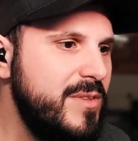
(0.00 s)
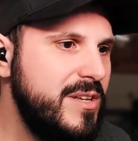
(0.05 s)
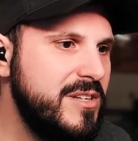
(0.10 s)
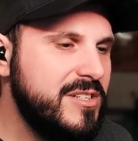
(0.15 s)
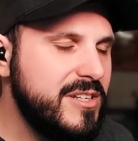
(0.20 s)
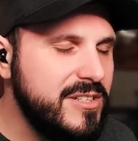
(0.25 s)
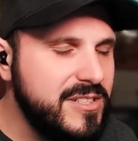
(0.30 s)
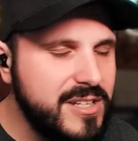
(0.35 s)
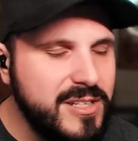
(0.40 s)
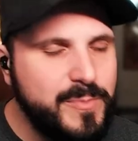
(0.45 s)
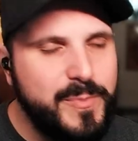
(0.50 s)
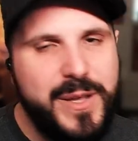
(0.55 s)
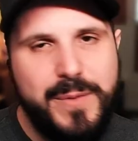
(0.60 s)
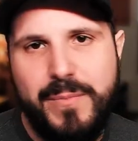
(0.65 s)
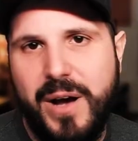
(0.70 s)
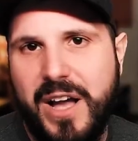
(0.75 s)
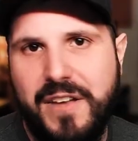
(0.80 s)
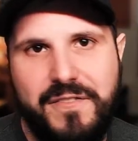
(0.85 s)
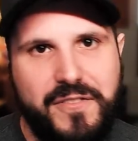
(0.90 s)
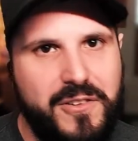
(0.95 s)
So let's just be
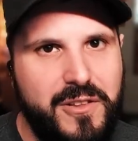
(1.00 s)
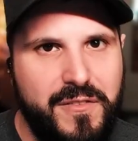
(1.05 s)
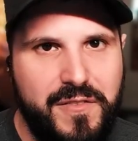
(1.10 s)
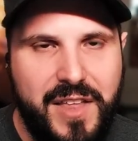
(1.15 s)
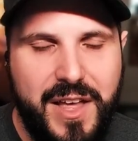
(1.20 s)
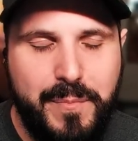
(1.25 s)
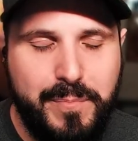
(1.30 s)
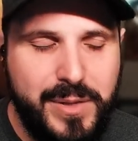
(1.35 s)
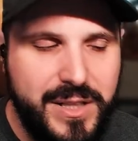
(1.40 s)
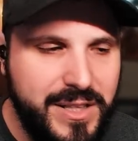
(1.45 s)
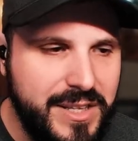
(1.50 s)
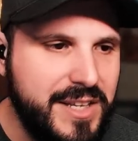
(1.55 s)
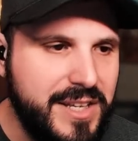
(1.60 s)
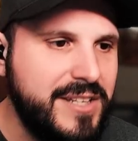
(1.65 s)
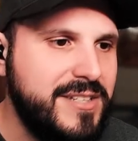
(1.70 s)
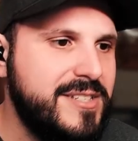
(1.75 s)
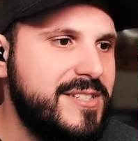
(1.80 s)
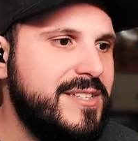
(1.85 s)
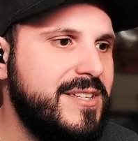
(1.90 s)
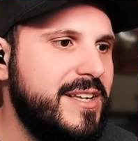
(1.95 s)
mindful of that,
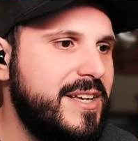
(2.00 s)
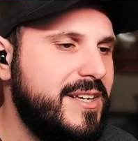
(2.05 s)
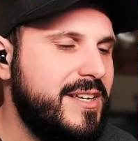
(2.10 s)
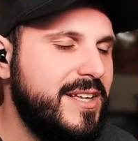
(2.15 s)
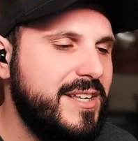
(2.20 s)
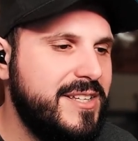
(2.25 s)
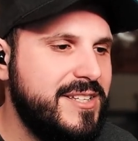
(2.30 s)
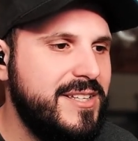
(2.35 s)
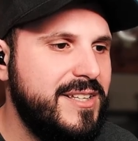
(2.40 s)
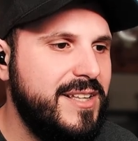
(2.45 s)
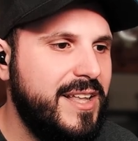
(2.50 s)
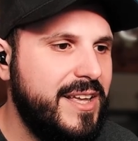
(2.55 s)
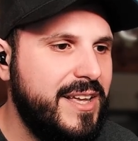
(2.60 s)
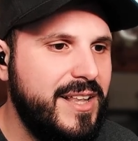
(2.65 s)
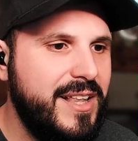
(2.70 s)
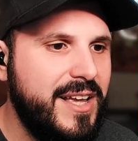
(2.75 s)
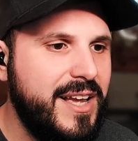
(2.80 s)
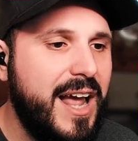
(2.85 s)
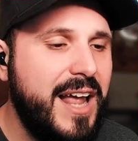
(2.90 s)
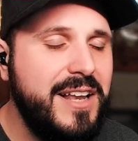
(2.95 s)
please. Like
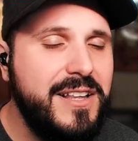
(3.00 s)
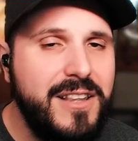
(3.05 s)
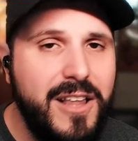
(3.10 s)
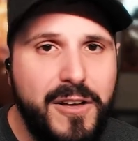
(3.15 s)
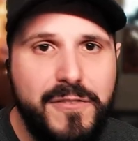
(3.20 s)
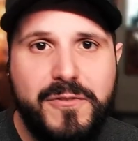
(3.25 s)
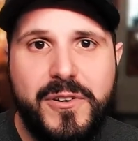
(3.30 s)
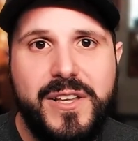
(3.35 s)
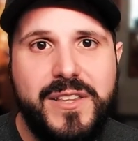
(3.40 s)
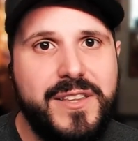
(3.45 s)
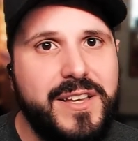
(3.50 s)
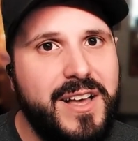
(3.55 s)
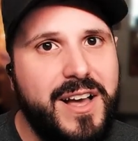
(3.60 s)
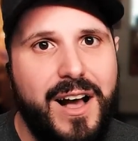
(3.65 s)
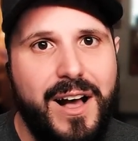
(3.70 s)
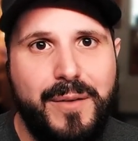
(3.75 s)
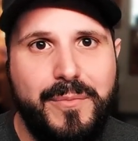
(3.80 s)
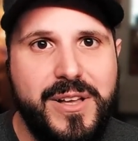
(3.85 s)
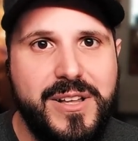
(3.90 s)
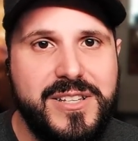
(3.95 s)
I love reading the
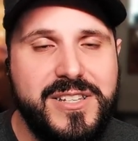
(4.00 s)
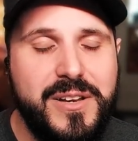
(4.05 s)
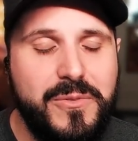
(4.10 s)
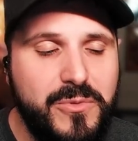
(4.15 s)
comments.